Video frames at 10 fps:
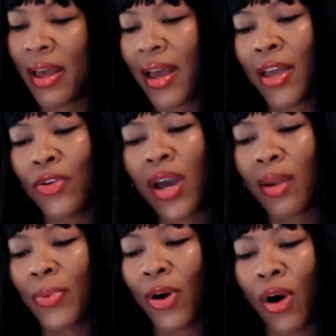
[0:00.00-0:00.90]
and you got to
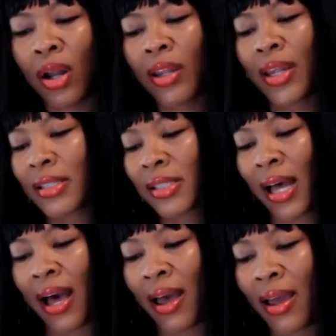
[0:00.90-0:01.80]
put all of that
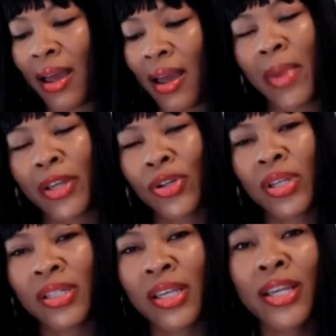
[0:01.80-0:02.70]
aside and make sure
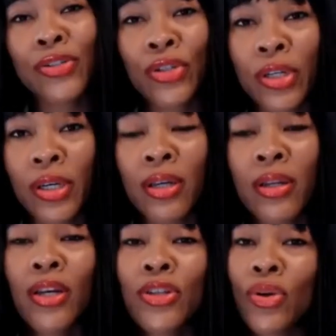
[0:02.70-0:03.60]
these kids are good
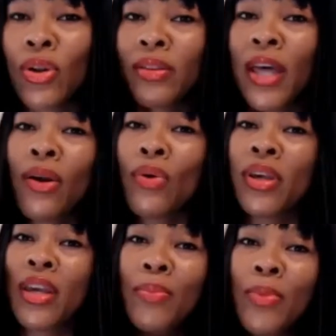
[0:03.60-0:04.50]
so that they don't
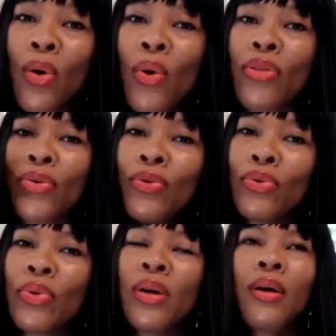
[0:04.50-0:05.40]
keep going
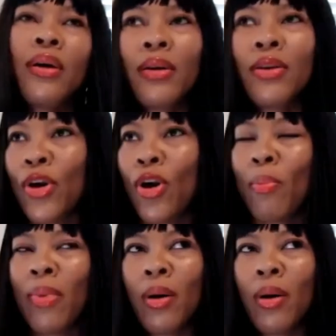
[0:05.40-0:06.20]
through, you know,